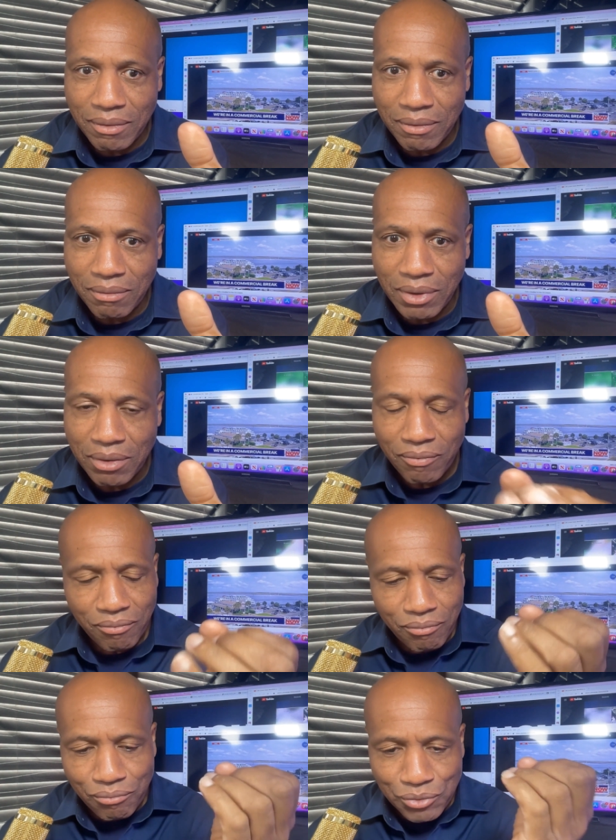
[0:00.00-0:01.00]
well,
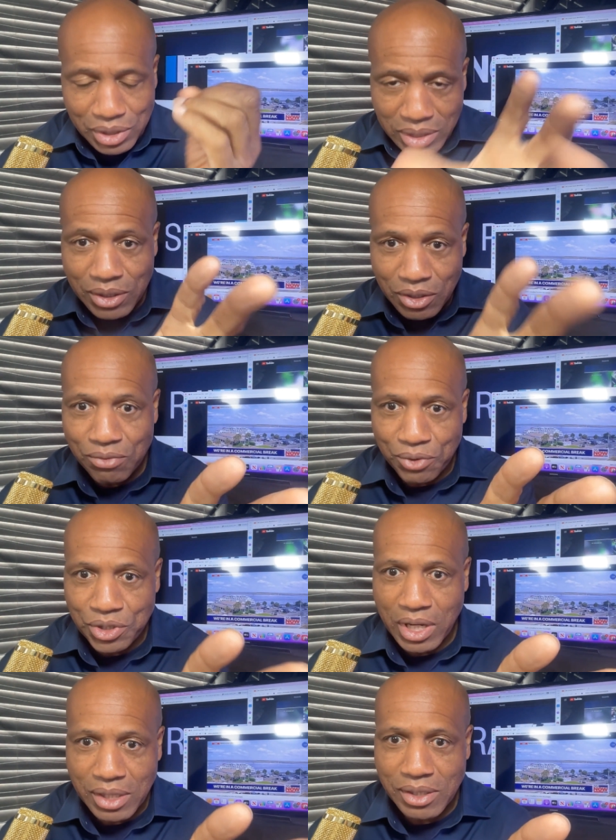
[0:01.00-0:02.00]
just listen to what she
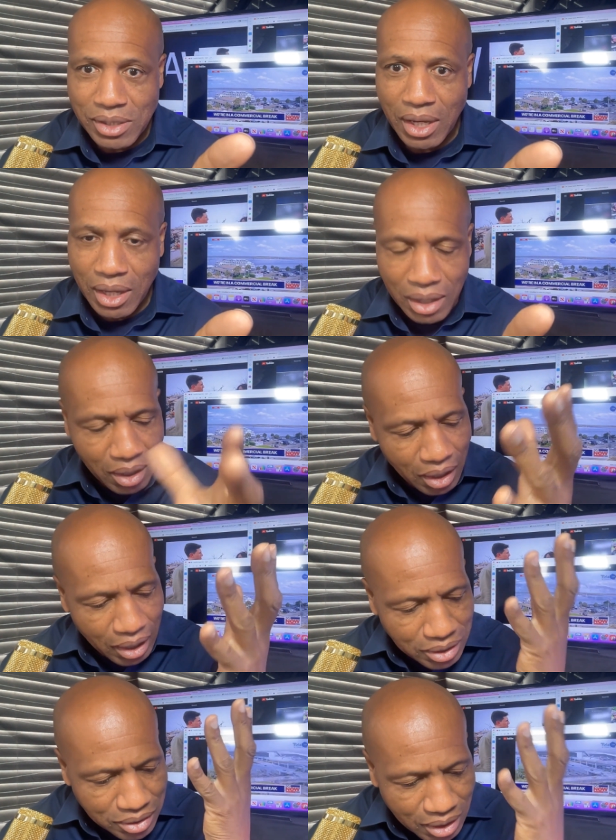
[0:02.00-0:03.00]
had to say
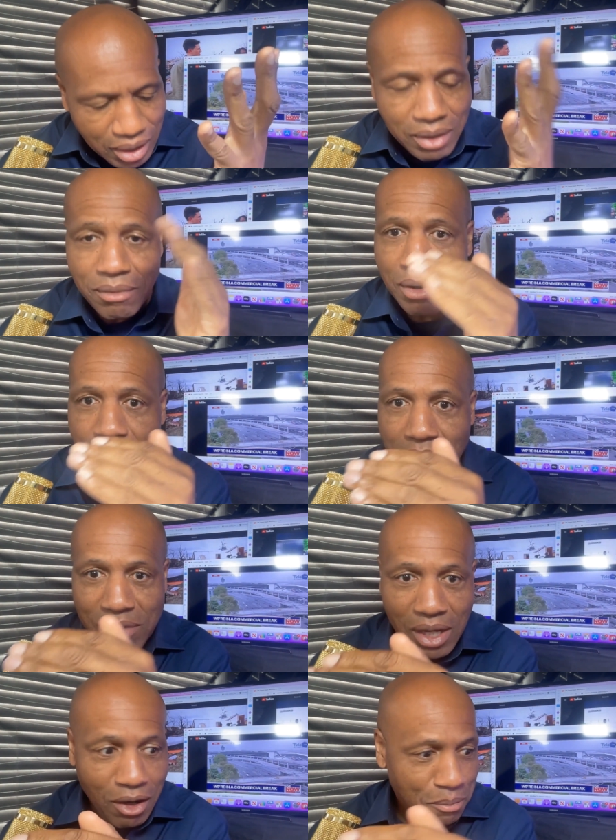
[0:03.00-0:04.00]
and then
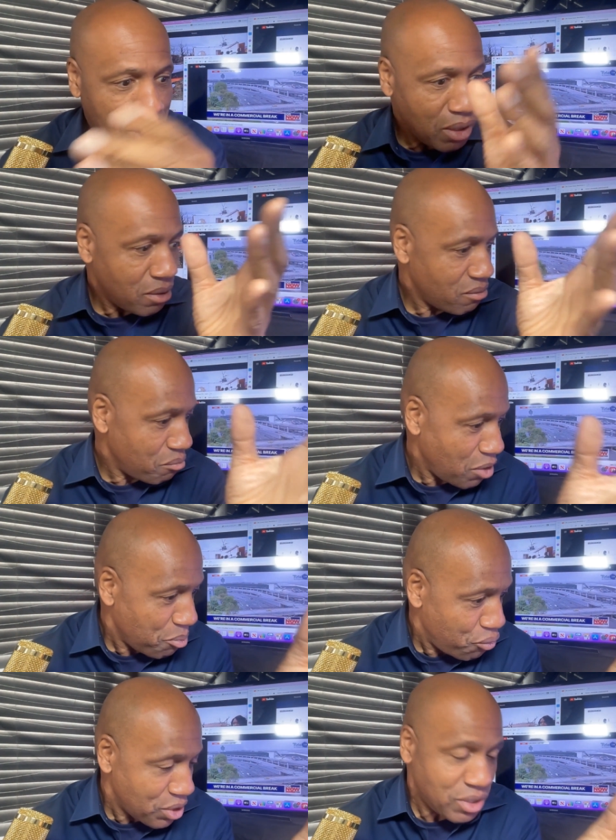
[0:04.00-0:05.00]
tell me by
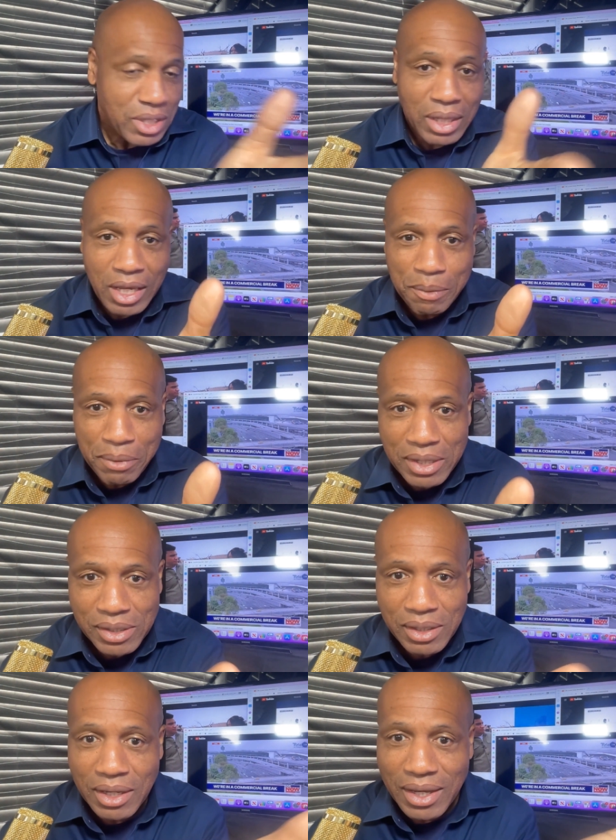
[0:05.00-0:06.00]
pressing the like
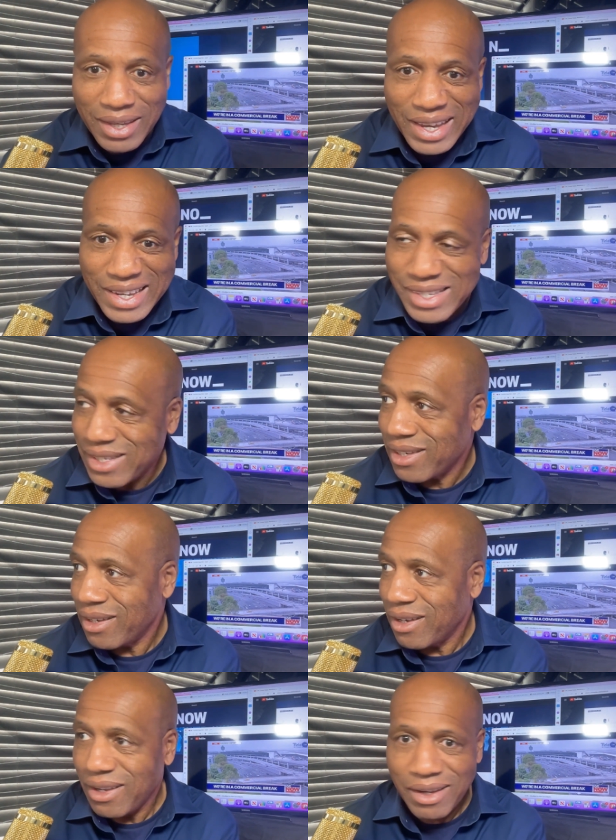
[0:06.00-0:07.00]
button, yes,
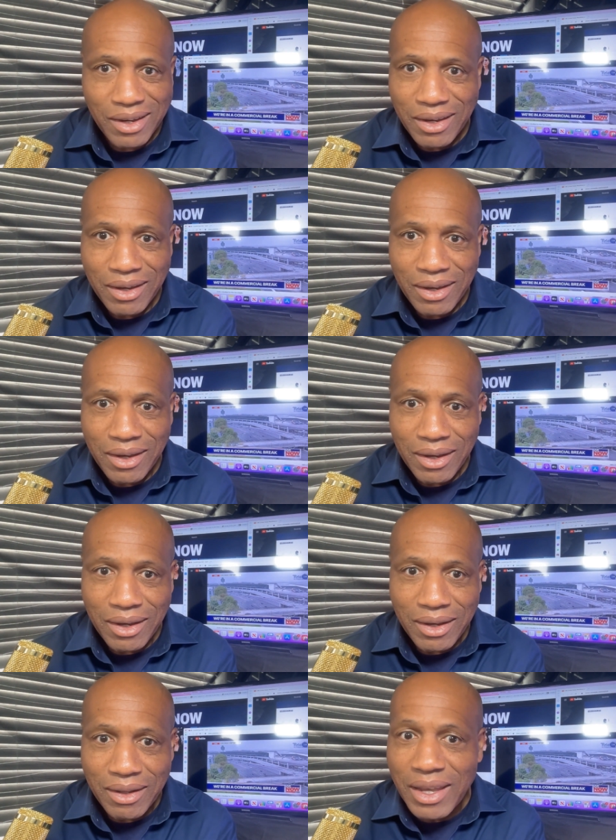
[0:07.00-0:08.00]

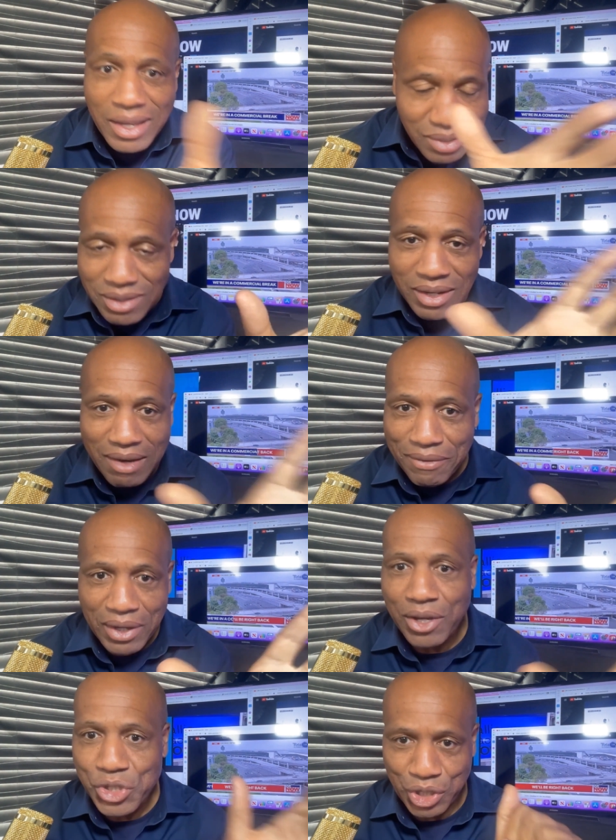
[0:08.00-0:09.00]
is it time for
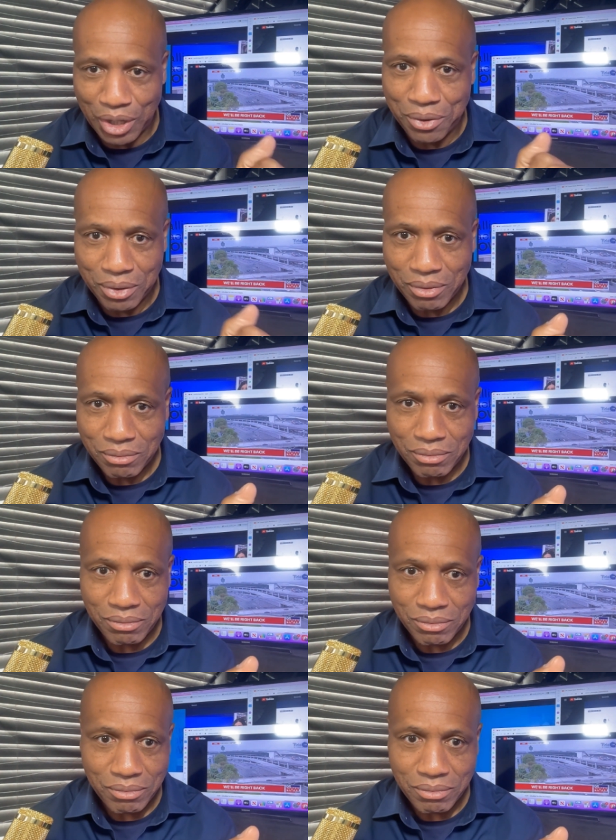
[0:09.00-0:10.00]
her to go?
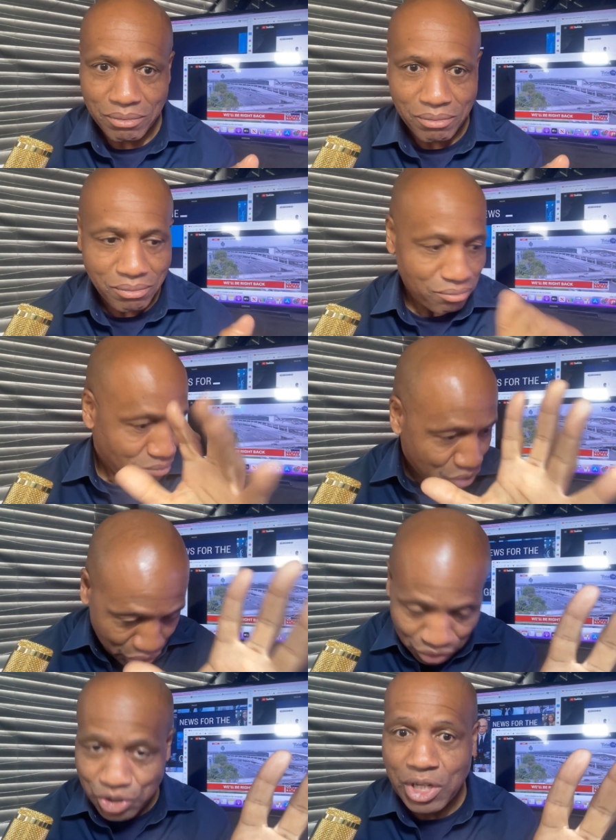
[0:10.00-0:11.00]

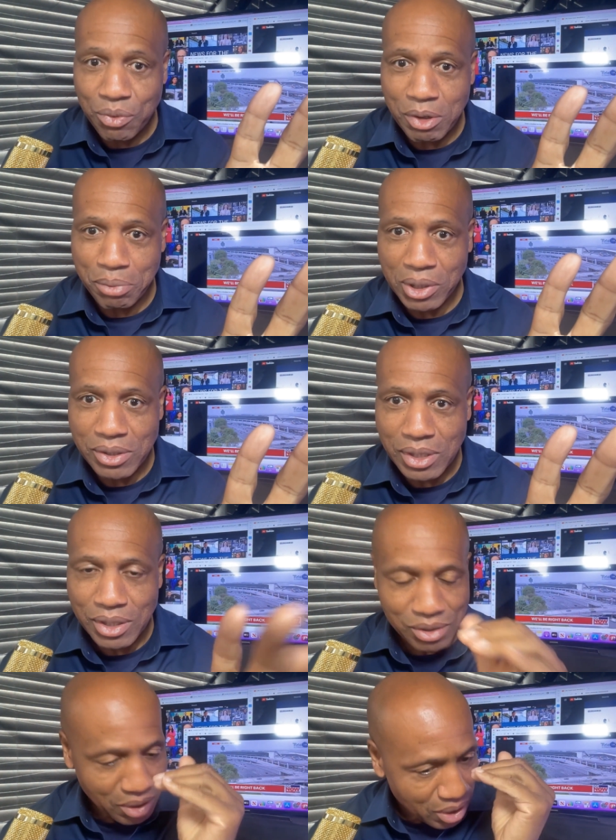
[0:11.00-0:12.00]
Should she quit
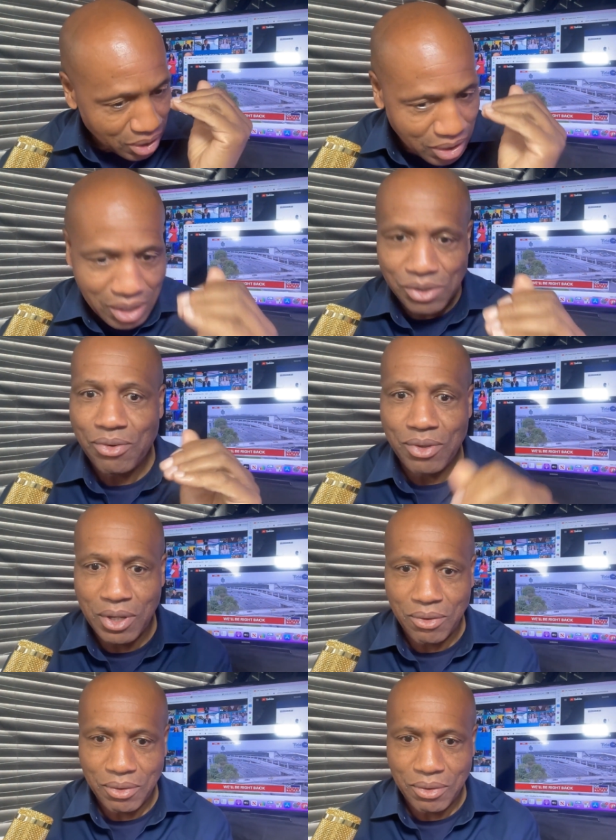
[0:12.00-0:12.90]
politics? Yes or no?